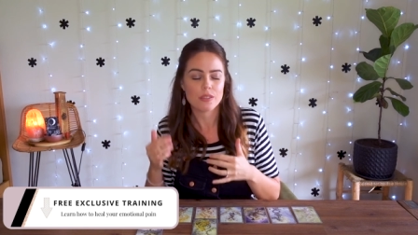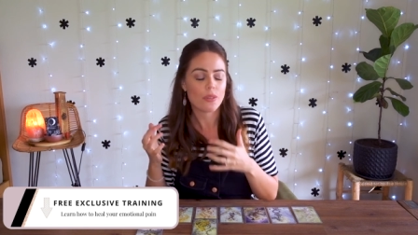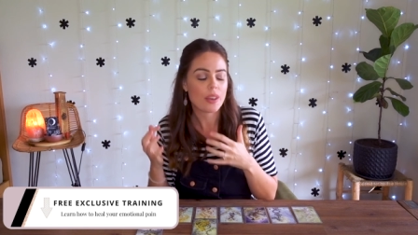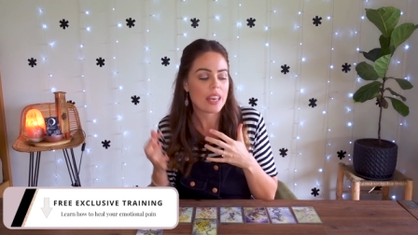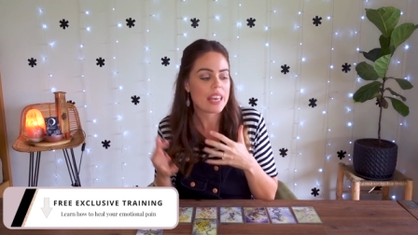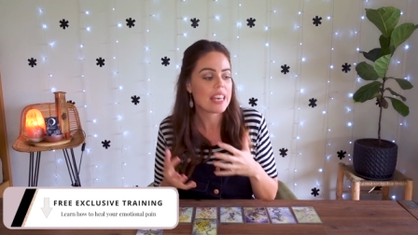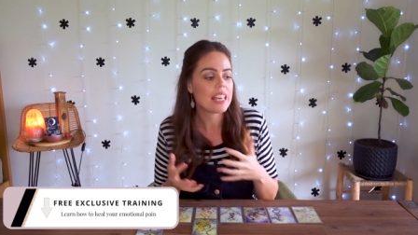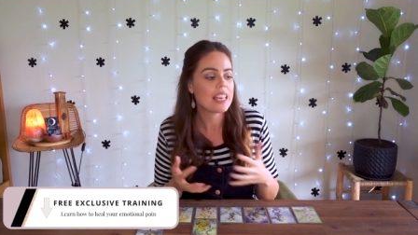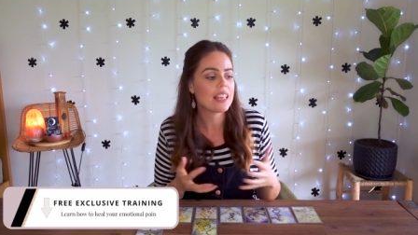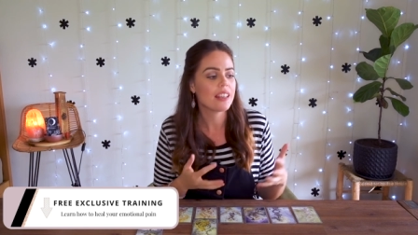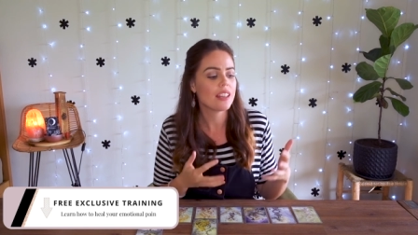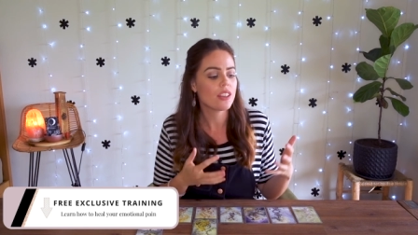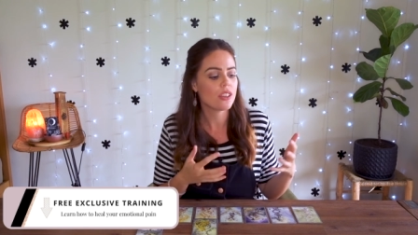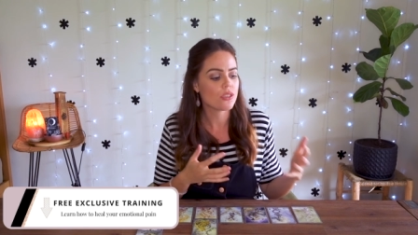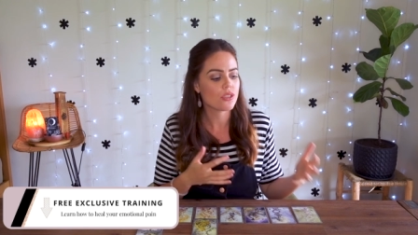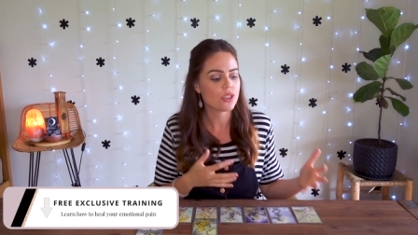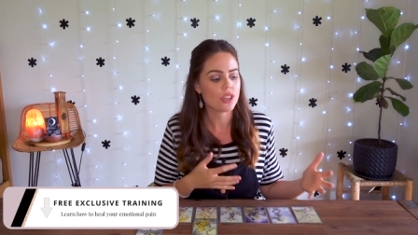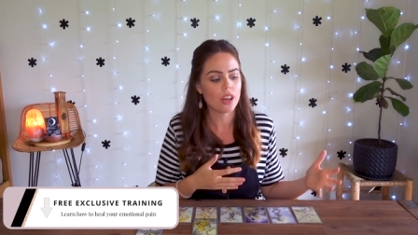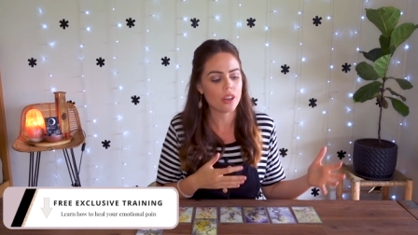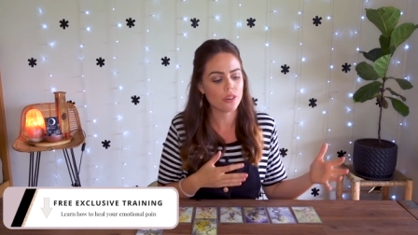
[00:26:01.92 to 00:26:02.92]
of healing
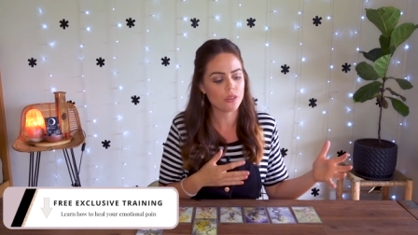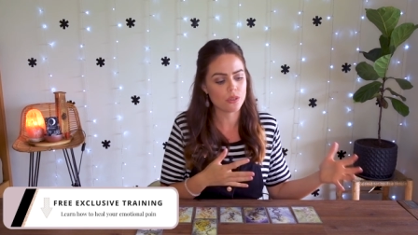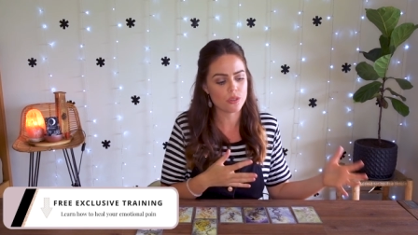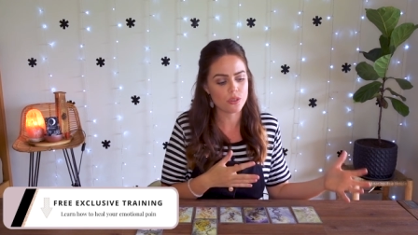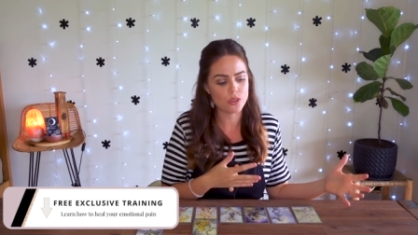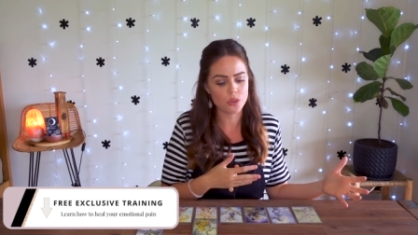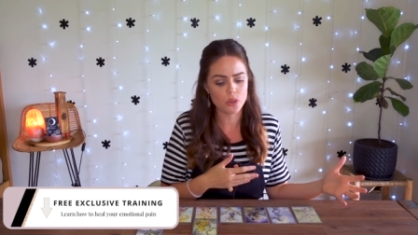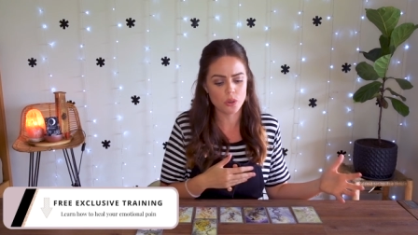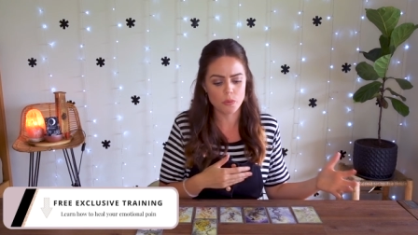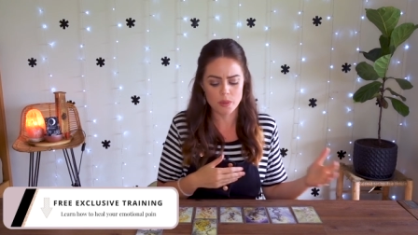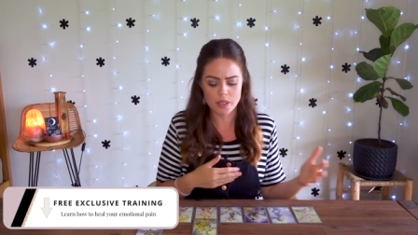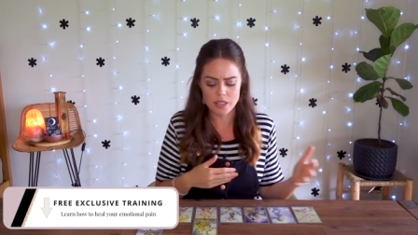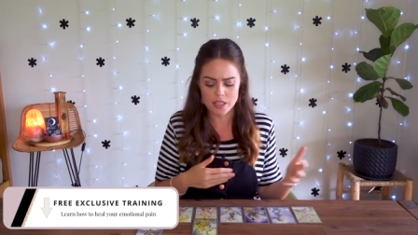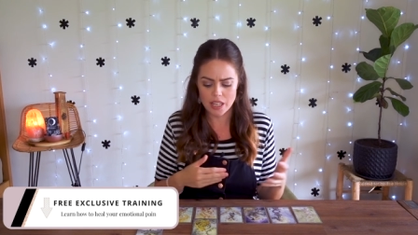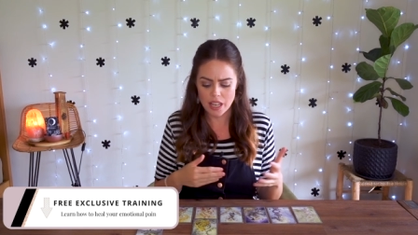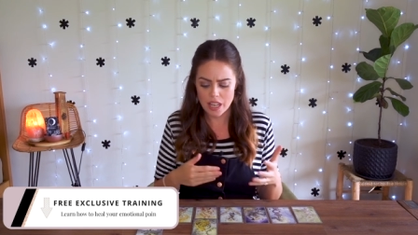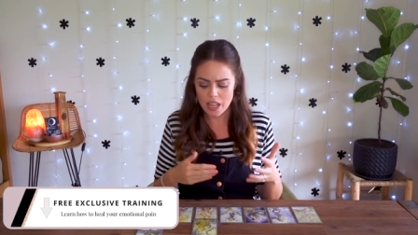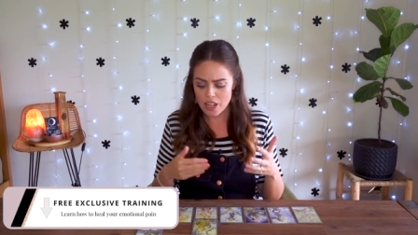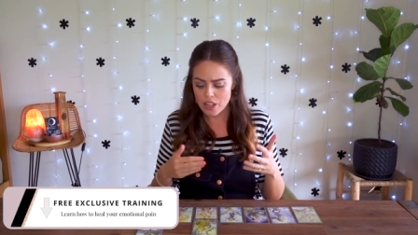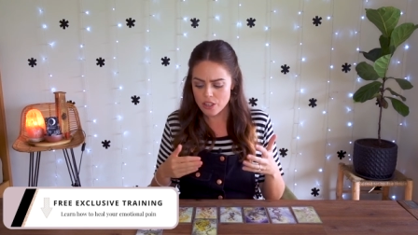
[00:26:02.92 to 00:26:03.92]
your childhood
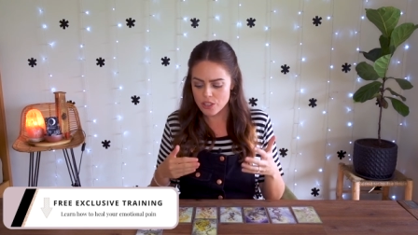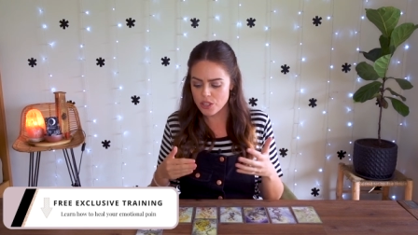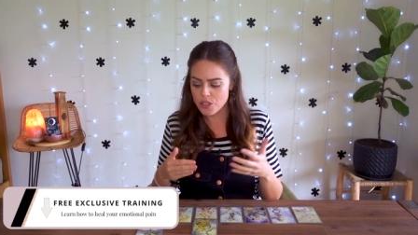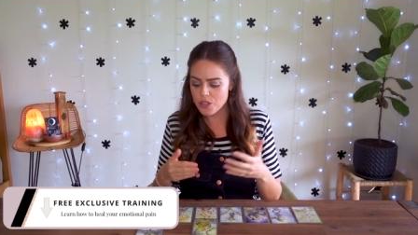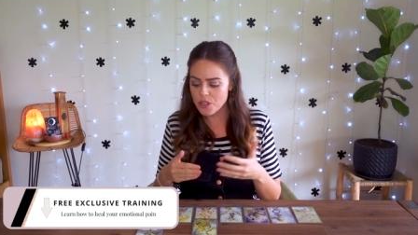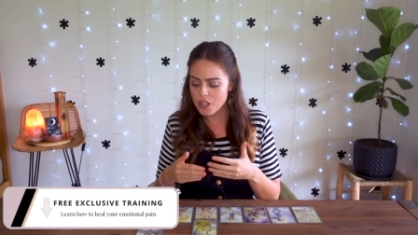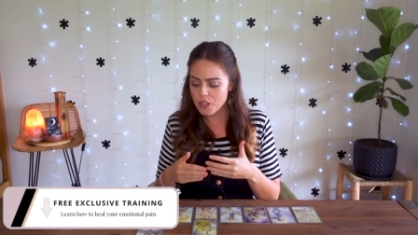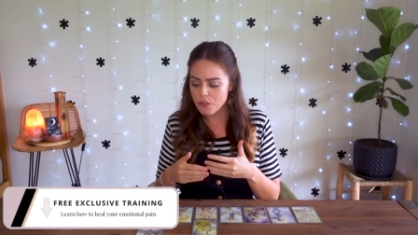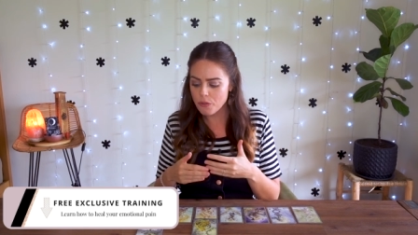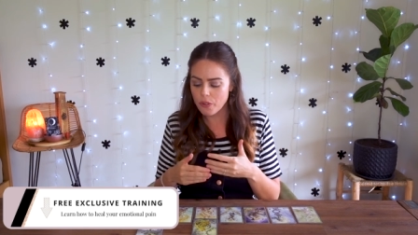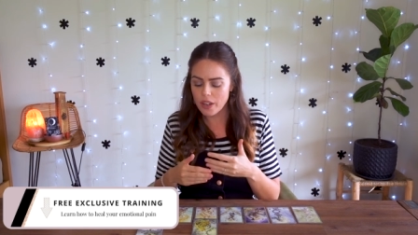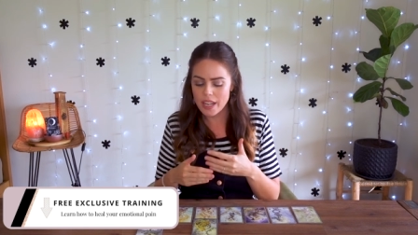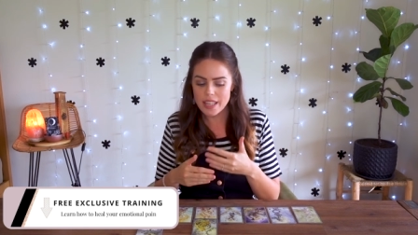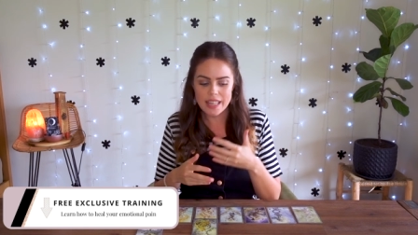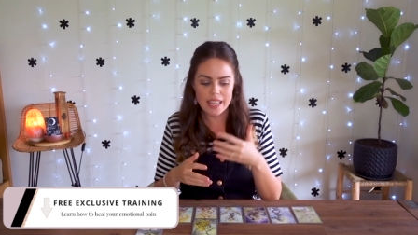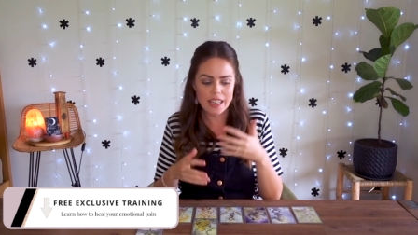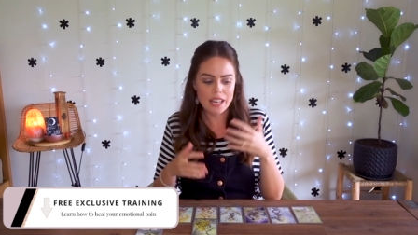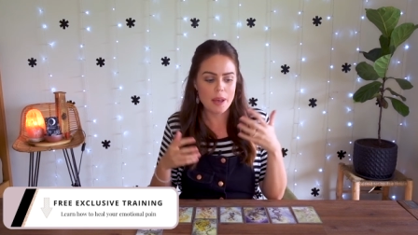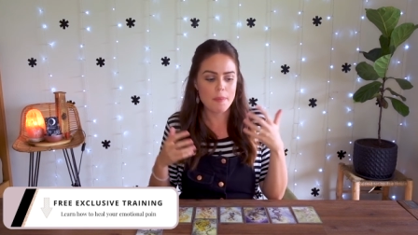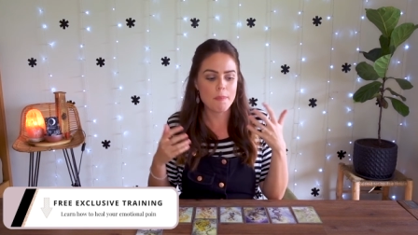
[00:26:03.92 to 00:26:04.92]
traumas so you can
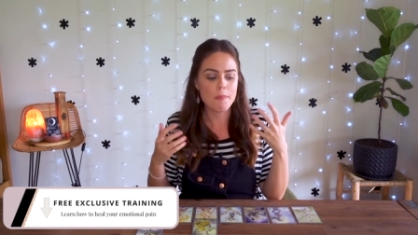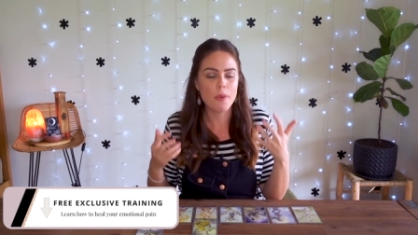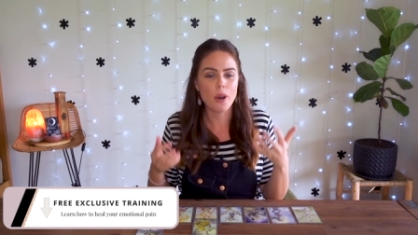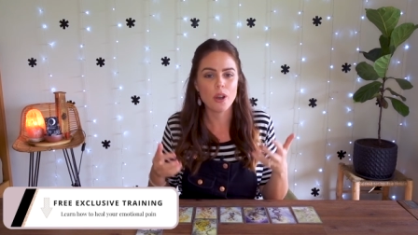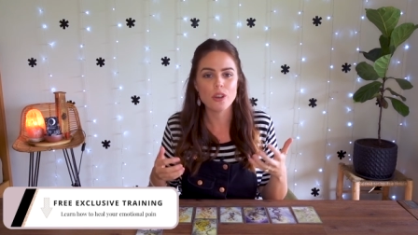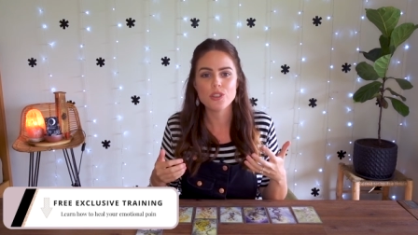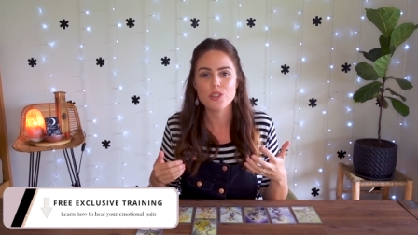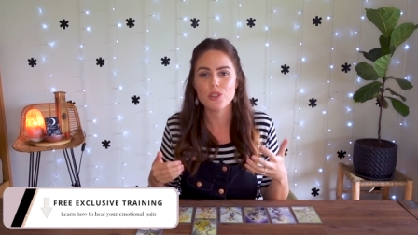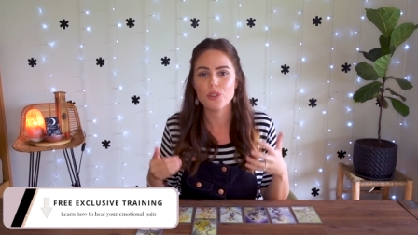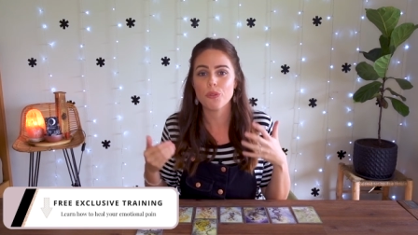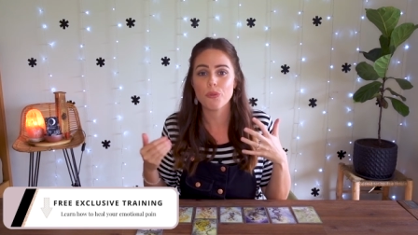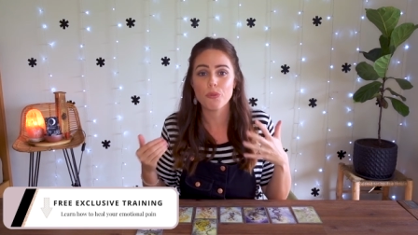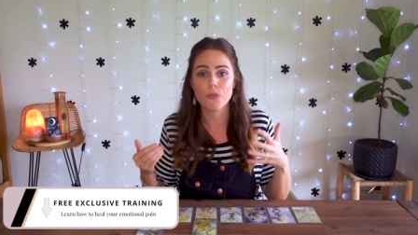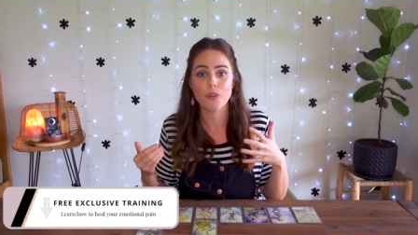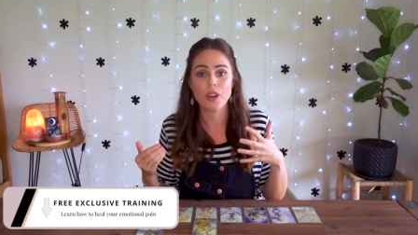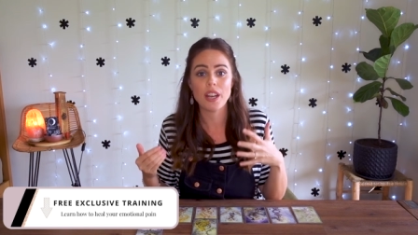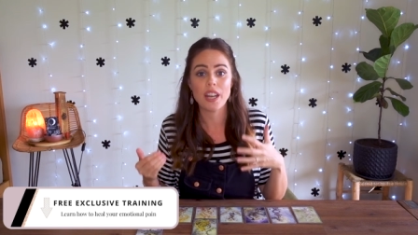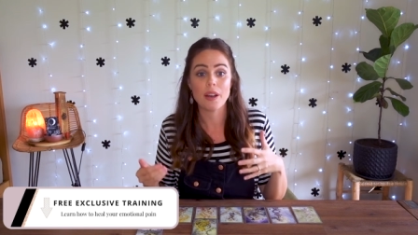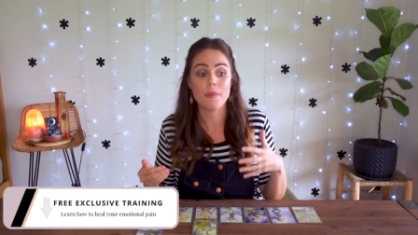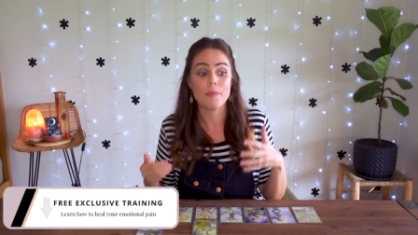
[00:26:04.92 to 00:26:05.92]
find that emotional
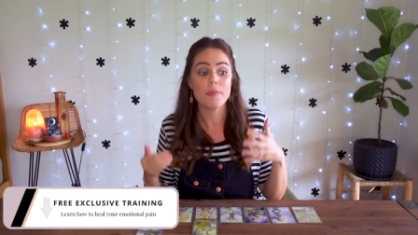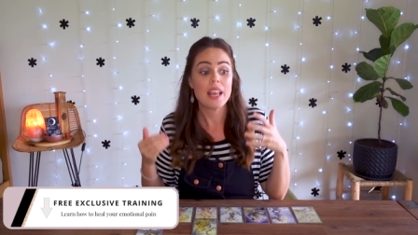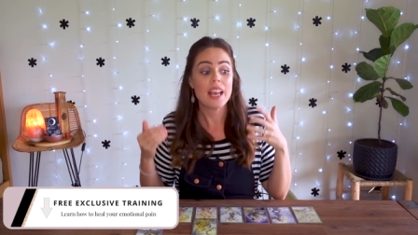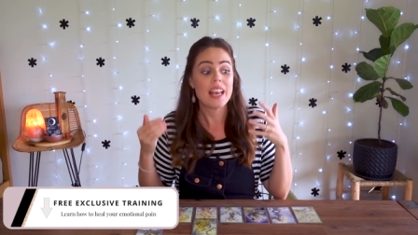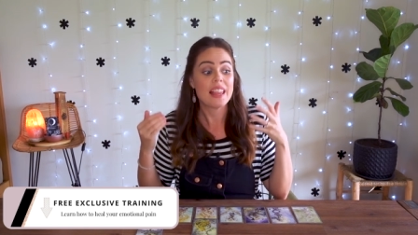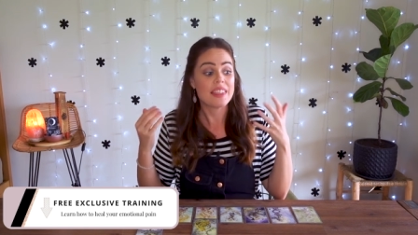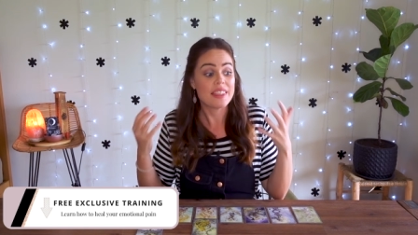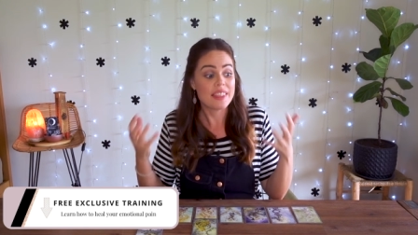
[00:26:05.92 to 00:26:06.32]
freedom.